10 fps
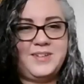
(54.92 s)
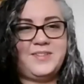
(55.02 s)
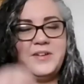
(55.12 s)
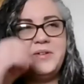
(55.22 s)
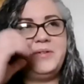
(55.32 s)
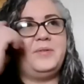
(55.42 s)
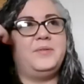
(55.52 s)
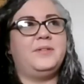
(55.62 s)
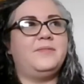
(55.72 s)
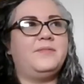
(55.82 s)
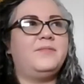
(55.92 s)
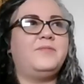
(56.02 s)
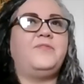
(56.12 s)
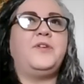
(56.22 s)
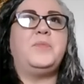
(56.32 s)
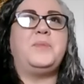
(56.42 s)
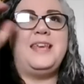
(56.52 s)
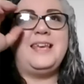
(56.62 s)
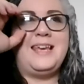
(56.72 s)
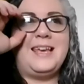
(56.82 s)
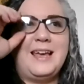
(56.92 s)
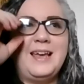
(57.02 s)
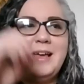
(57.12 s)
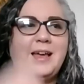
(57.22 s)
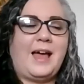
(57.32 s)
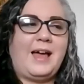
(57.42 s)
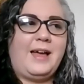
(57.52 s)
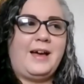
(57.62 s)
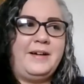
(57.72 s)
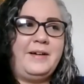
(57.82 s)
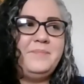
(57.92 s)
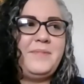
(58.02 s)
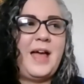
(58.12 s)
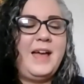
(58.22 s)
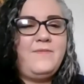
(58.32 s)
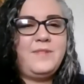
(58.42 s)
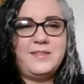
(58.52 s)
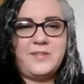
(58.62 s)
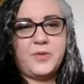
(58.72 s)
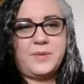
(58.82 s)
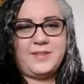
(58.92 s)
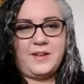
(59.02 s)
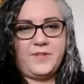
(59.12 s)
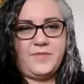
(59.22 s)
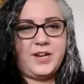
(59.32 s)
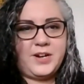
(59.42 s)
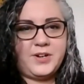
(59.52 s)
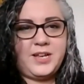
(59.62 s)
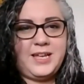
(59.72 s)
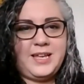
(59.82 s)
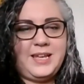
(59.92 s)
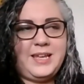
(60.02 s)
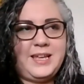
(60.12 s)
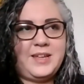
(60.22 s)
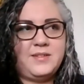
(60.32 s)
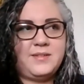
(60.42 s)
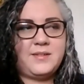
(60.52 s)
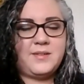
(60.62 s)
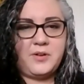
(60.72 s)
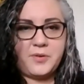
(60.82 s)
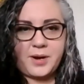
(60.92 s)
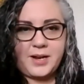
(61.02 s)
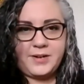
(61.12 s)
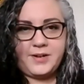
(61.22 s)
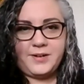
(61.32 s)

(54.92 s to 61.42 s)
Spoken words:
So for me, I consider myself a very slow writer,